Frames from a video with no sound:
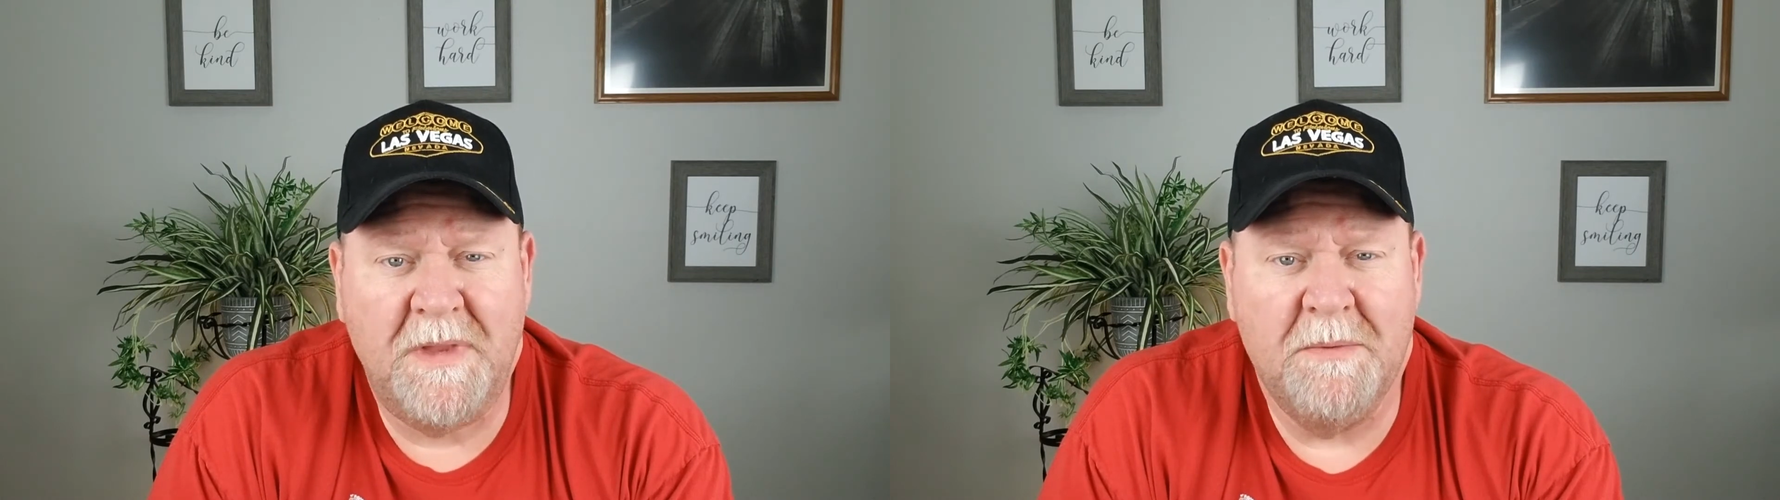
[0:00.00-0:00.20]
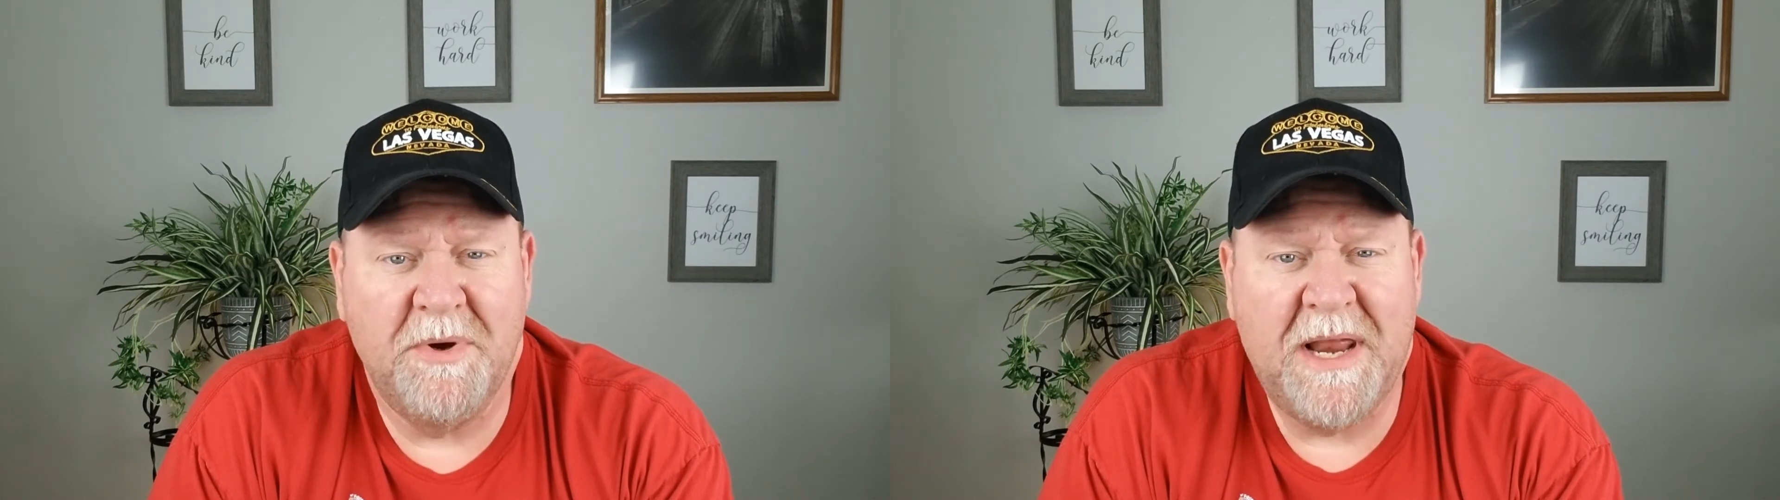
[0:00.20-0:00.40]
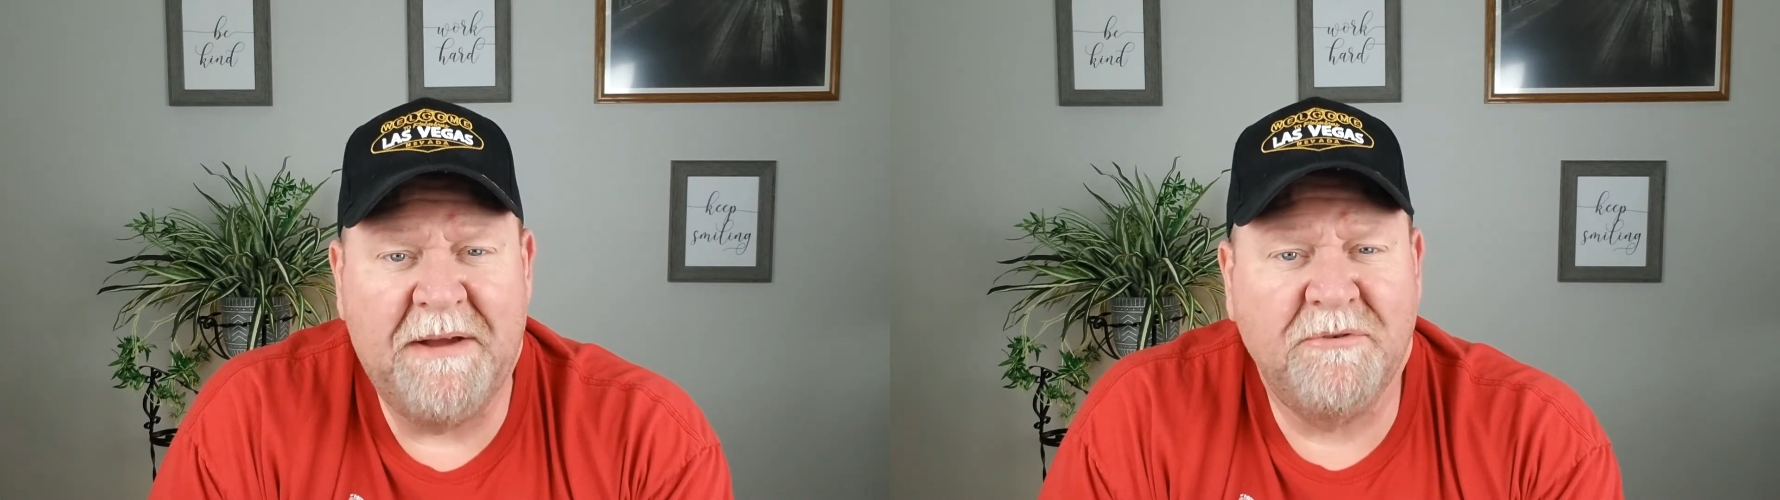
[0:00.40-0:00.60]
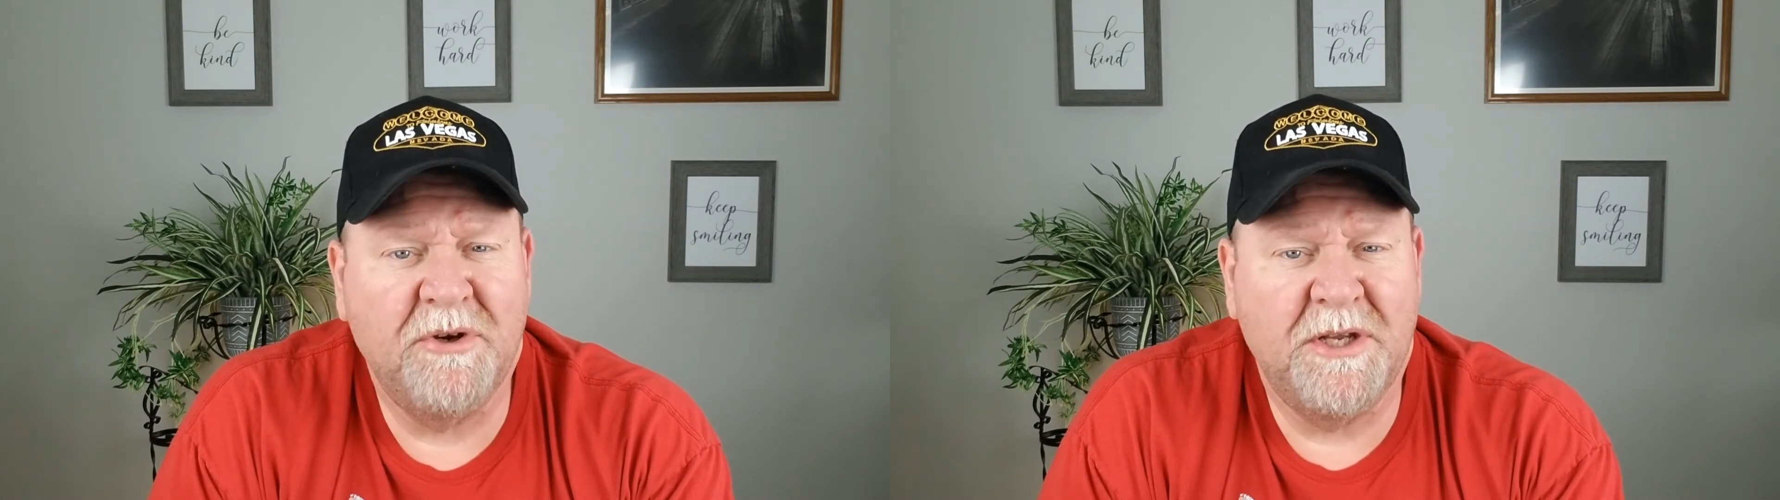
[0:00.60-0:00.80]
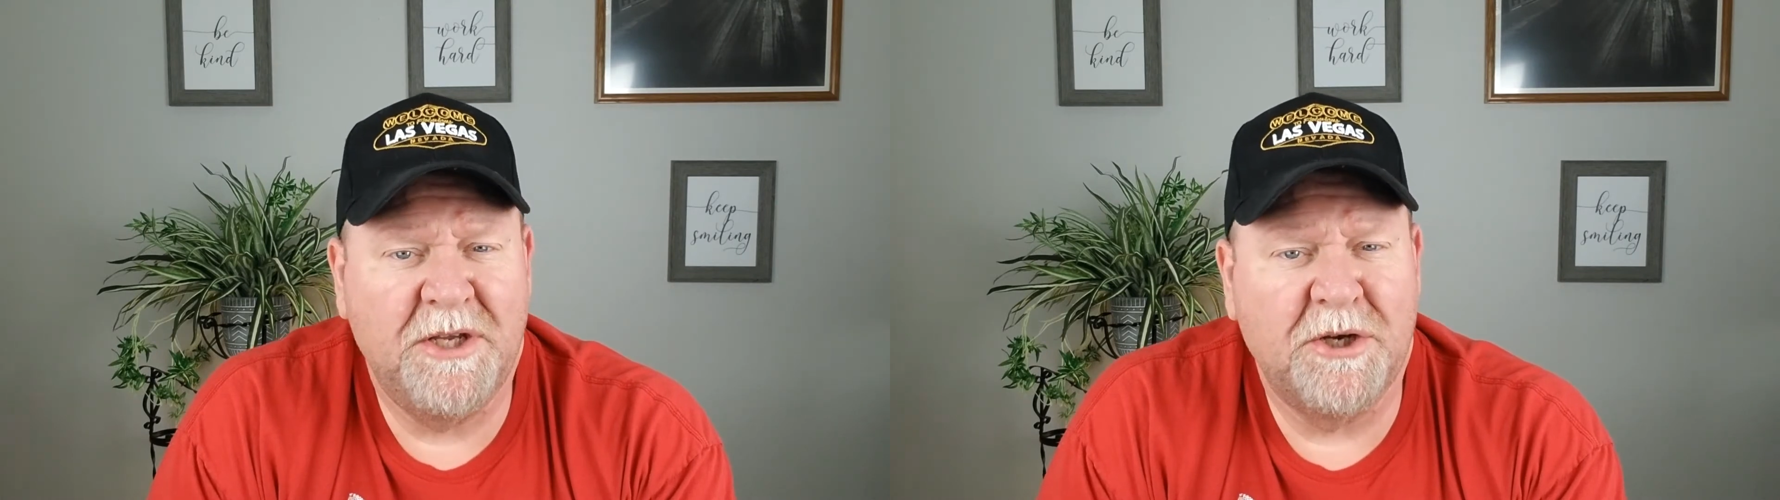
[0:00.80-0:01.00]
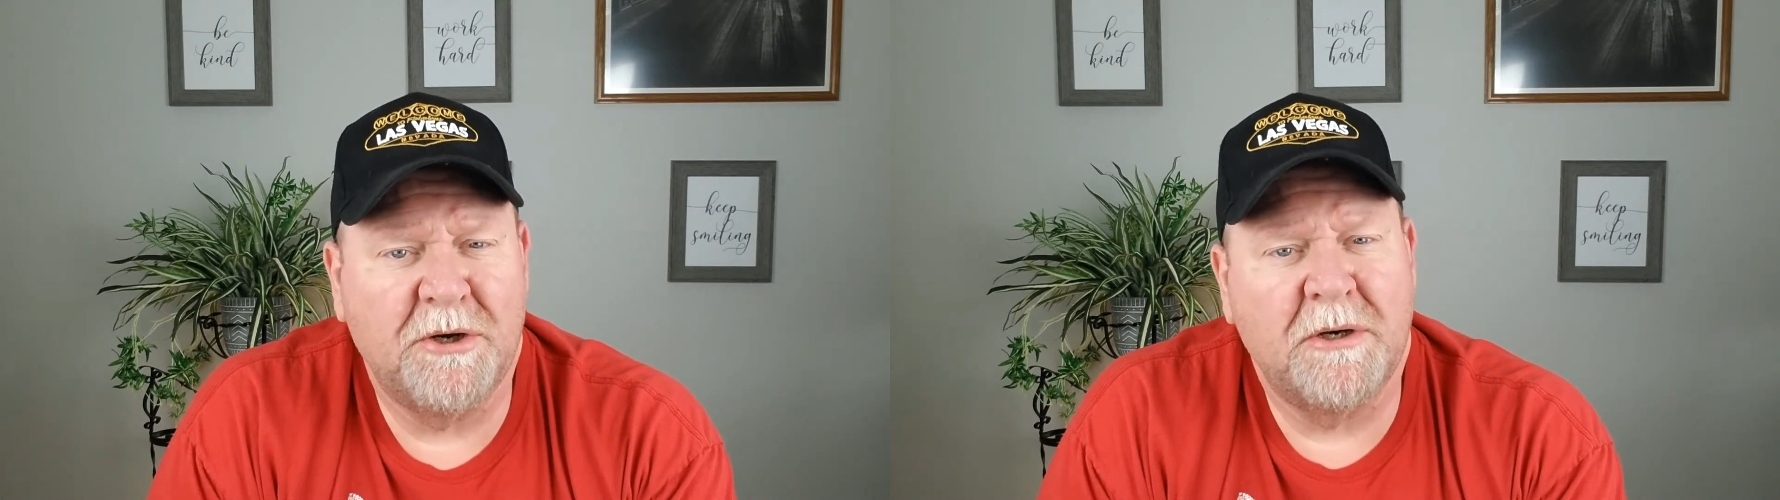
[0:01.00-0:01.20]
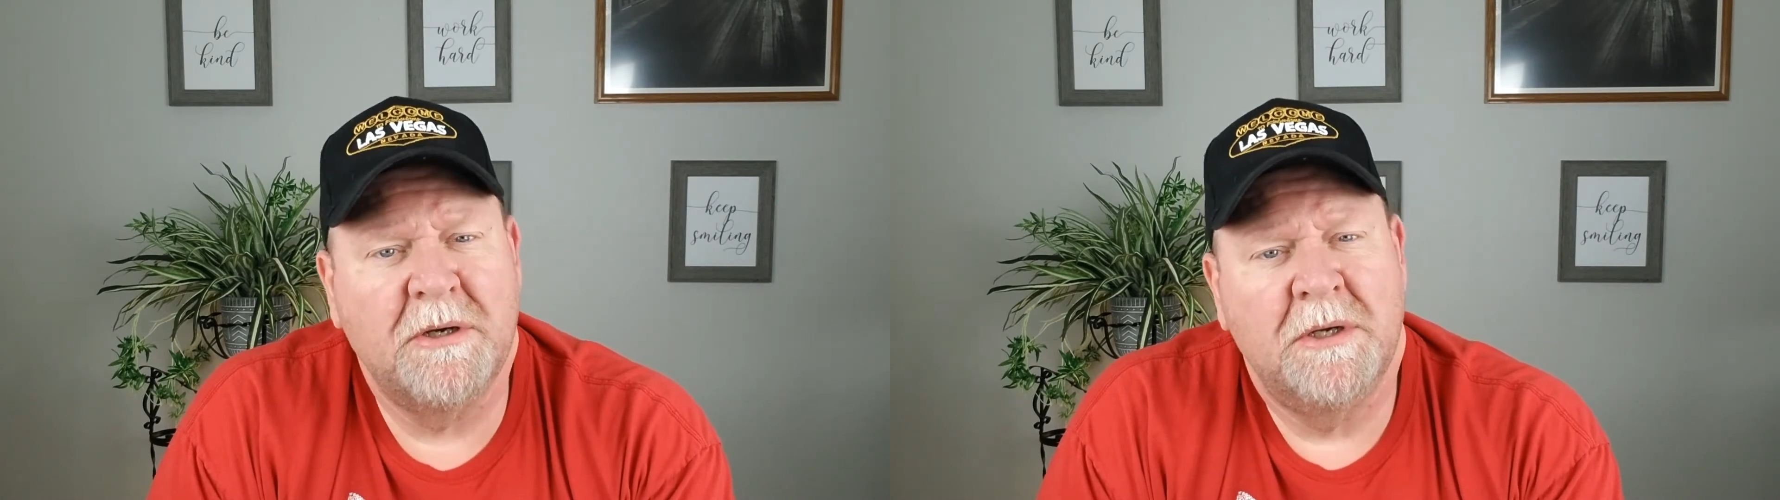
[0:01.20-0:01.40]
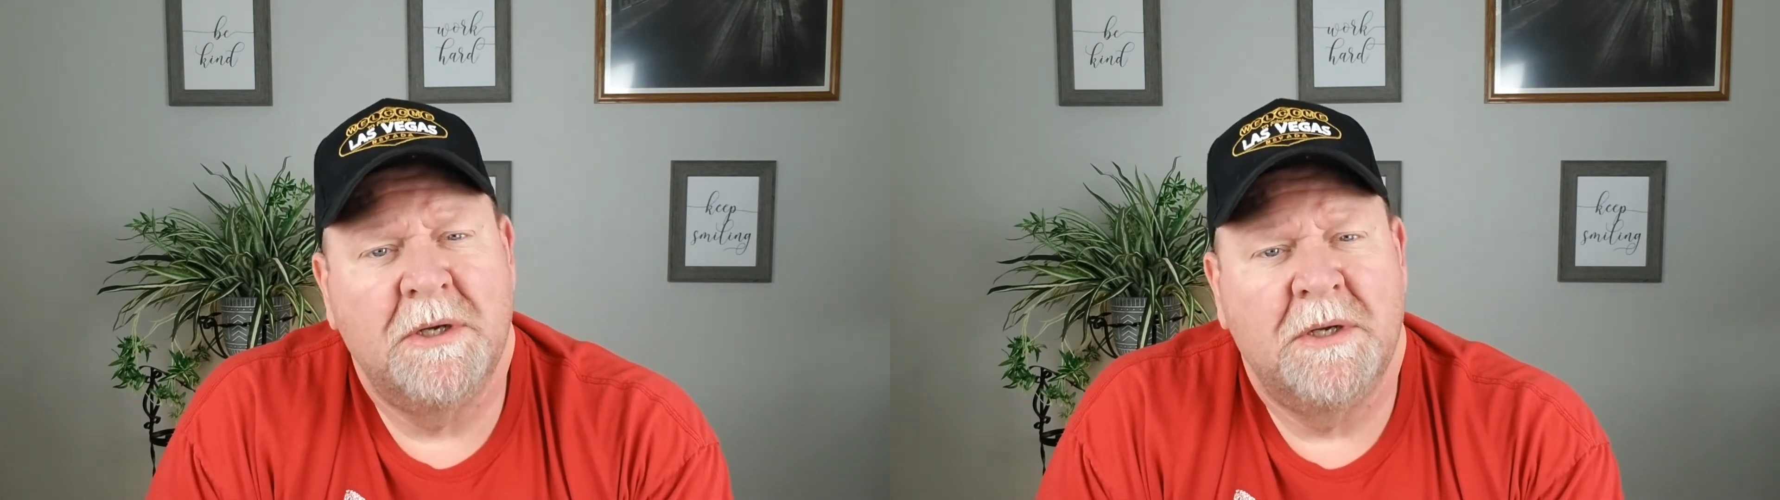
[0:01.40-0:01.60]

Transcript: But after a year,